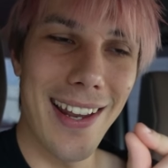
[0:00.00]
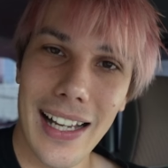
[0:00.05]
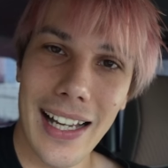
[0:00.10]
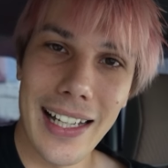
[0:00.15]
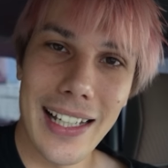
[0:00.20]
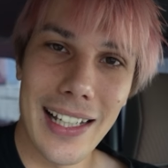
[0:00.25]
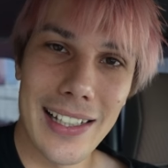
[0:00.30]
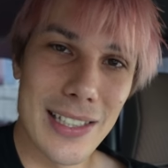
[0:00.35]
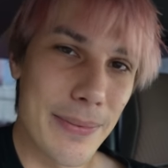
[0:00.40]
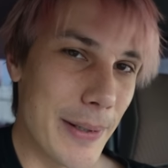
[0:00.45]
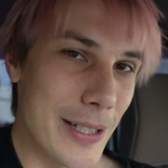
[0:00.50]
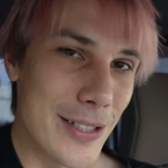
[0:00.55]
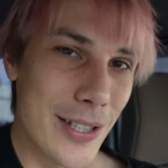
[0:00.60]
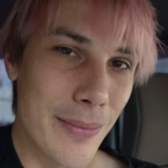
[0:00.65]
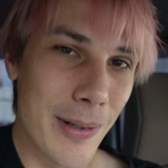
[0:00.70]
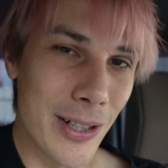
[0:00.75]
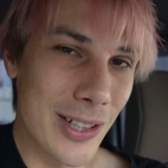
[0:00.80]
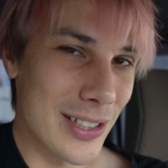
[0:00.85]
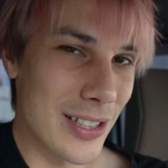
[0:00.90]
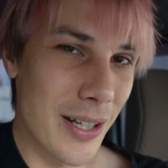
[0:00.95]
I can't spend too
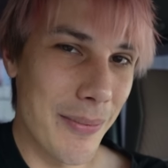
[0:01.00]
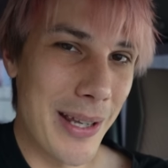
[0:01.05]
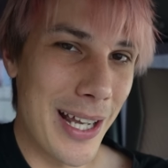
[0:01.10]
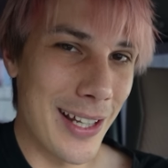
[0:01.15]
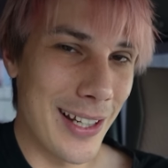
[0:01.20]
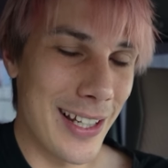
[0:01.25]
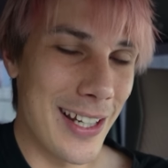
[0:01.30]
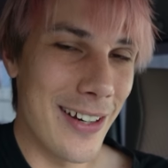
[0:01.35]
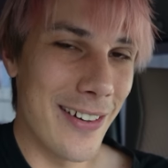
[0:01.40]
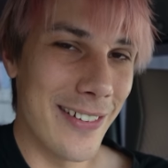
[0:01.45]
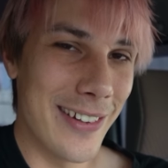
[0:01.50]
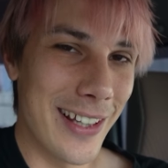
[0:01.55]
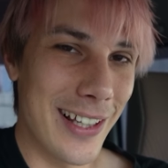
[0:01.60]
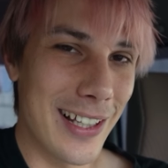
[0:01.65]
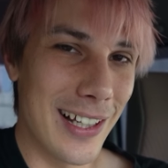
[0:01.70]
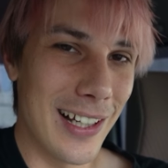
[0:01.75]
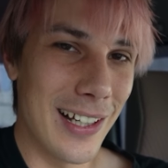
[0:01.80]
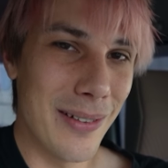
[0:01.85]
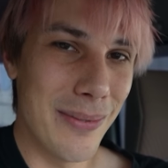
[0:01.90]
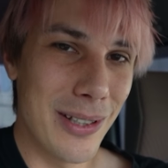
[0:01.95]
much time out here in the
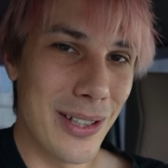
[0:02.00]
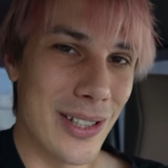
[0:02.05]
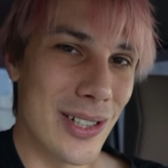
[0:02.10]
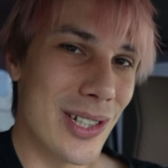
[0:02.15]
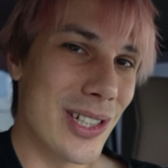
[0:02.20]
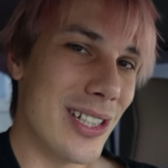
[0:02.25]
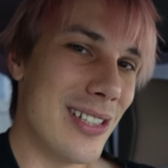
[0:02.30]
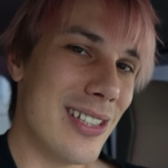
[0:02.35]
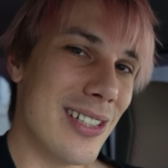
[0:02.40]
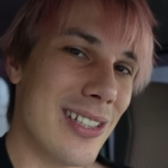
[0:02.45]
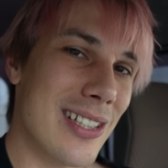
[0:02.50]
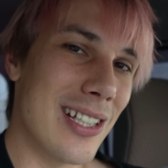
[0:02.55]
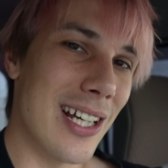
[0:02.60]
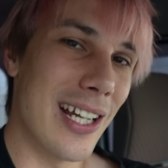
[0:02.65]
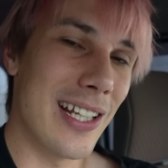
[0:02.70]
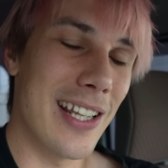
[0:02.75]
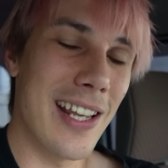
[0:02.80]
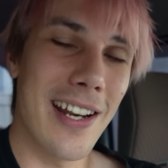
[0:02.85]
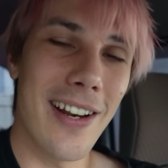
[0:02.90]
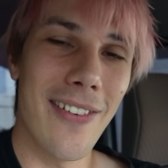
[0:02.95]
car because she's
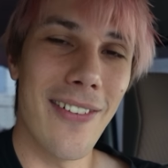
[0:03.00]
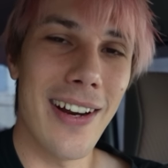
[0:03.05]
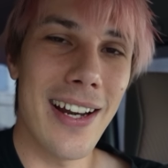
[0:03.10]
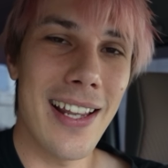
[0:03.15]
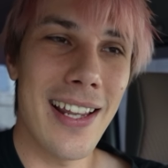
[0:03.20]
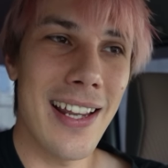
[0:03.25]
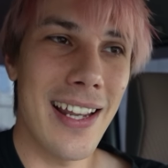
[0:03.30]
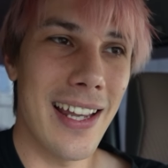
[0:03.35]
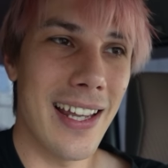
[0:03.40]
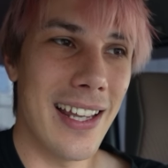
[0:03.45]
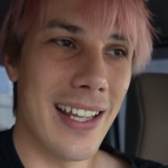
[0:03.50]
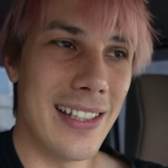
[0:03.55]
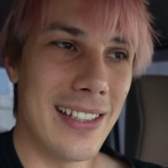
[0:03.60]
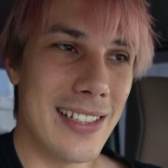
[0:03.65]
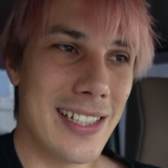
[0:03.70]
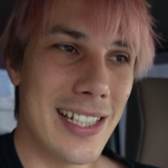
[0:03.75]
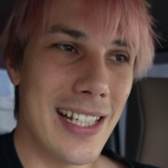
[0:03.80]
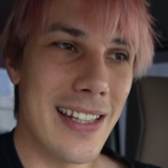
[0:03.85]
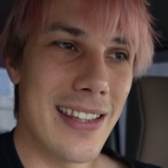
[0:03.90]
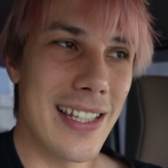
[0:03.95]
inside getting ready, and
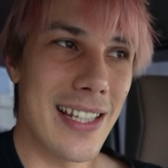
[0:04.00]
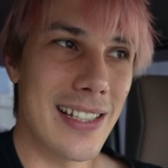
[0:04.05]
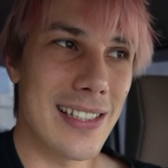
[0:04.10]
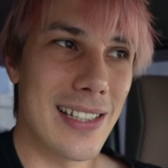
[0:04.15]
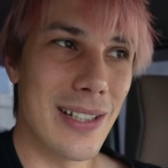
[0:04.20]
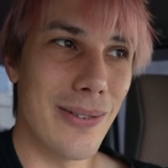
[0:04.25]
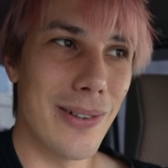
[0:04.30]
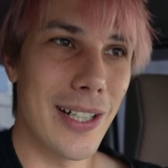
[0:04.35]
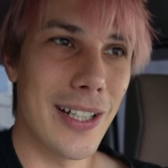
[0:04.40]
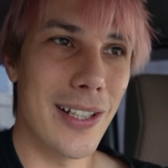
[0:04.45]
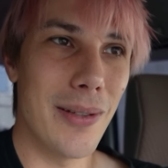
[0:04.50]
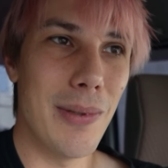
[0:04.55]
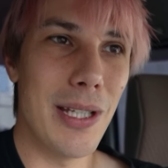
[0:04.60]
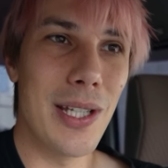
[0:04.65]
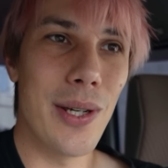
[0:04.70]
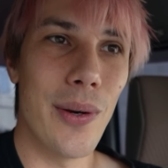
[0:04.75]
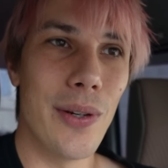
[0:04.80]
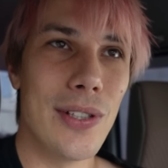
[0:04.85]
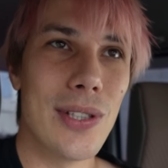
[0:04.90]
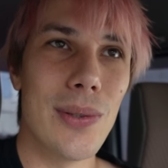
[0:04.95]
she thinks that we're going to be
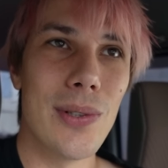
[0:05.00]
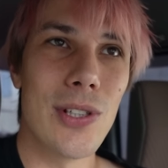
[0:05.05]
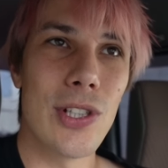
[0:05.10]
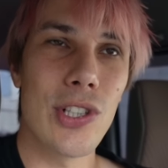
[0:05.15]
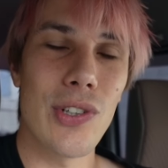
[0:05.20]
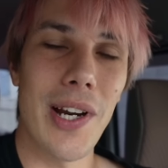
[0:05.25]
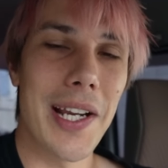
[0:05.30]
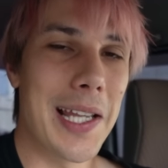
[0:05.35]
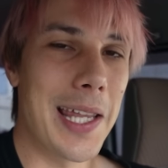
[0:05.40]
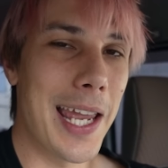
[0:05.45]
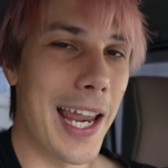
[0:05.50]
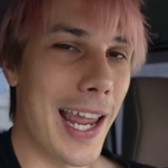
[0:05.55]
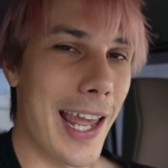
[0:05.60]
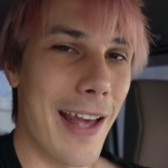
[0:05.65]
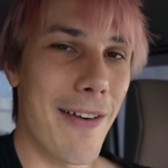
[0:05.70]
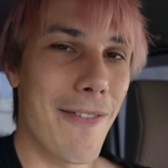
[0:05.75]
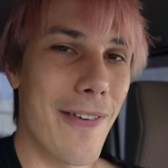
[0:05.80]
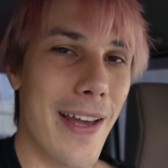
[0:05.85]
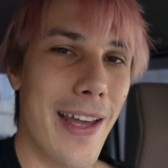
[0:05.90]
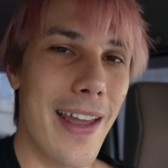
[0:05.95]
going to an Australian
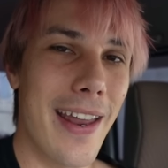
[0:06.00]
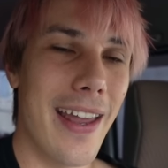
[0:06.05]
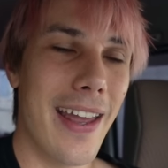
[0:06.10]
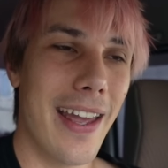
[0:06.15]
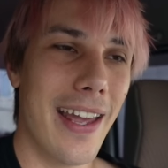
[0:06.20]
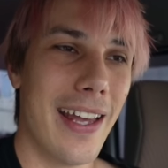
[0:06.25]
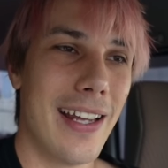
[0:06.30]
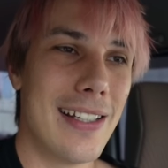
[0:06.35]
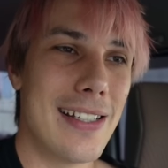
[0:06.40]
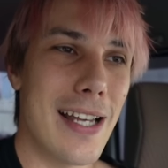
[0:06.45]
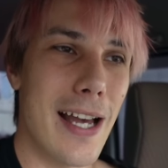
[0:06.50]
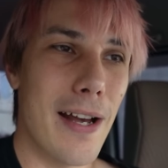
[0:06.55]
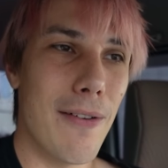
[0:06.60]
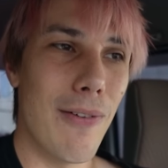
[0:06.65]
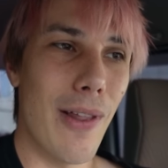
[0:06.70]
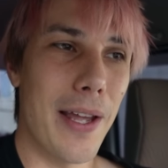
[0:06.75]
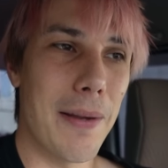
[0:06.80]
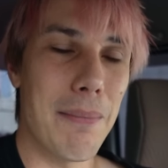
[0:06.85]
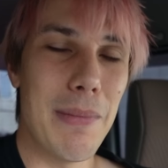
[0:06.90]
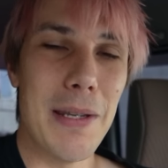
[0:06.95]
cafe to have
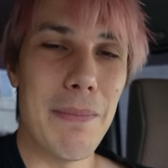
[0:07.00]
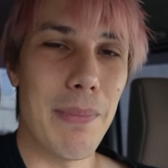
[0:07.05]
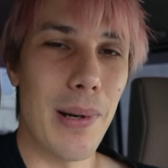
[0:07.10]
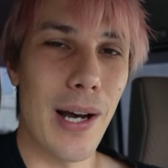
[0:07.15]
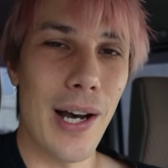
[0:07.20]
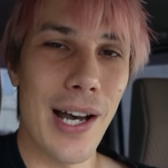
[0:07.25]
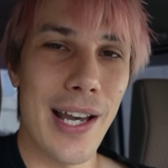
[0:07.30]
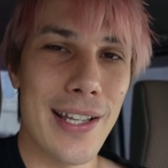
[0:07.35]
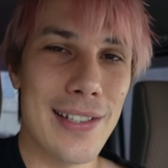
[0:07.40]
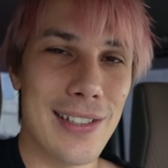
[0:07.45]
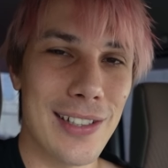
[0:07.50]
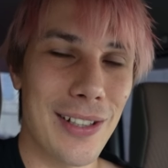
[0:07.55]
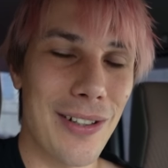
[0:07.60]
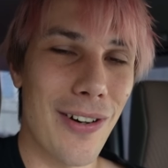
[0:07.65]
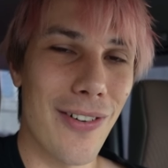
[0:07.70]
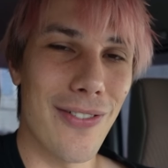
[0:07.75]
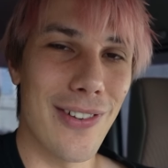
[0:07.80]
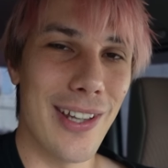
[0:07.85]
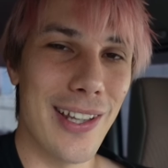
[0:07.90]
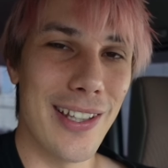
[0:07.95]
like meat pies and
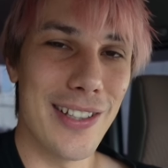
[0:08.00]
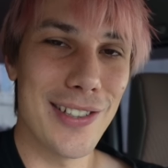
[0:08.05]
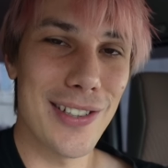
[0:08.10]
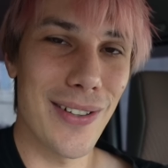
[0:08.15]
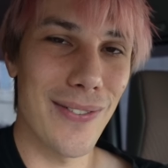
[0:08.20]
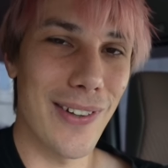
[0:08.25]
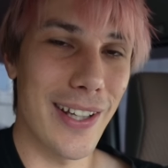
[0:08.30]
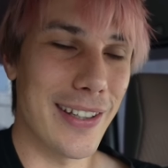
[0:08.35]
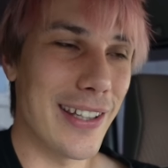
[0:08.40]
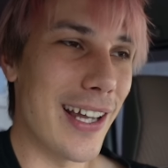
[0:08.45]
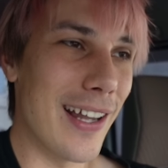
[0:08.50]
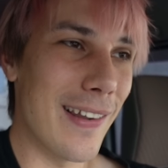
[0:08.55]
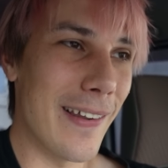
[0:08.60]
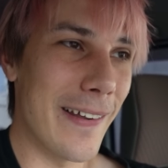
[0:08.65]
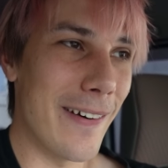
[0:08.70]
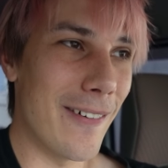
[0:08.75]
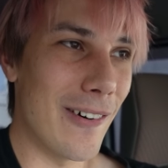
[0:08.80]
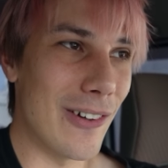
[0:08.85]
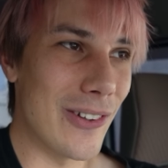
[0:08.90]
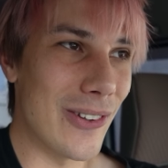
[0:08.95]
coffee and stuff like that
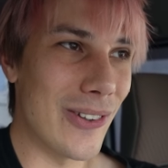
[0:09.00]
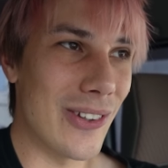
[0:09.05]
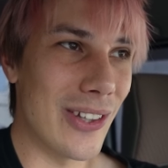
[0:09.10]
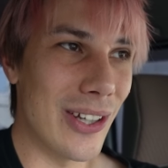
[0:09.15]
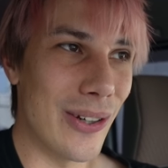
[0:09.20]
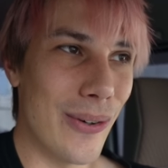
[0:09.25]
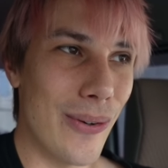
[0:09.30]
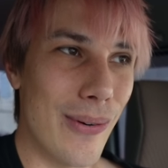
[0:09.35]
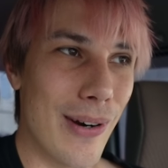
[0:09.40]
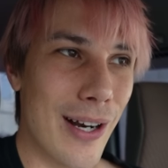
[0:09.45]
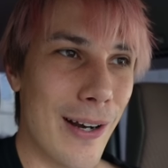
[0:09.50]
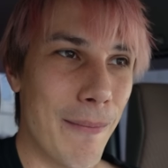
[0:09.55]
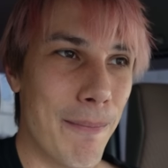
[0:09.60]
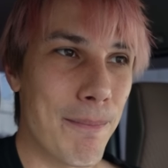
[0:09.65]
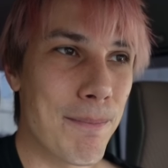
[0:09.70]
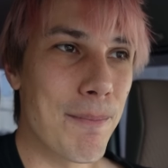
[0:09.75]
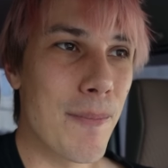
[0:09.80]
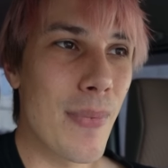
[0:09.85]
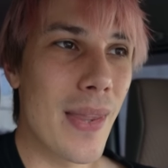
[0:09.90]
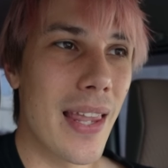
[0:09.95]
later on. So,
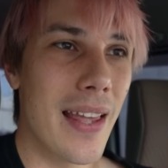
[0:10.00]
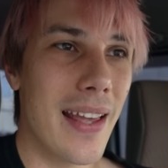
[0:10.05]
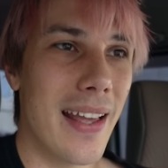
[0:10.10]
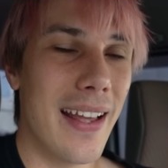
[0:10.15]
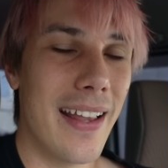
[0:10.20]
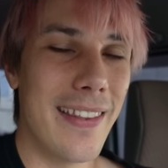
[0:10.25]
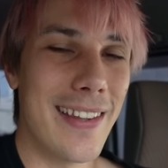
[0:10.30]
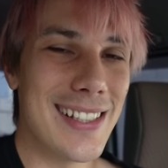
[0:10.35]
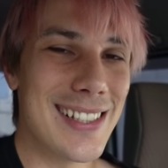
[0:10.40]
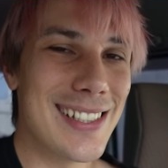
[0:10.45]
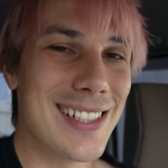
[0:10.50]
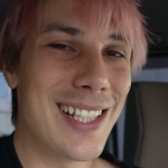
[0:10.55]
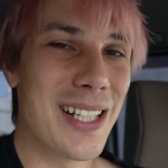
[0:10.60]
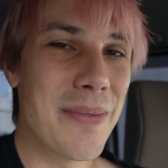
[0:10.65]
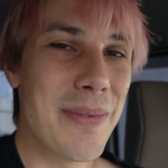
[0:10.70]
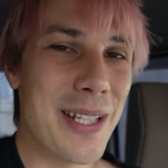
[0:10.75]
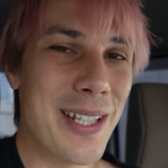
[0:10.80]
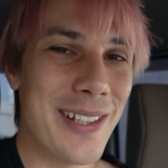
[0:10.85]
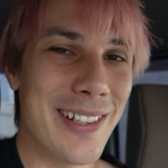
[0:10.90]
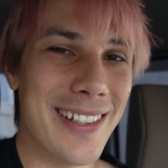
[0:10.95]
um, this is gonna
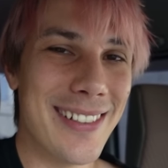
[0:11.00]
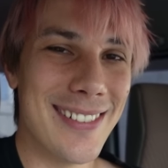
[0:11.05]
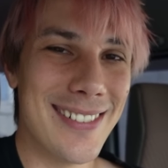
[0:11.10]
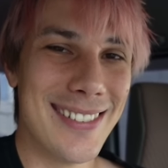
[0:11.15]
be good.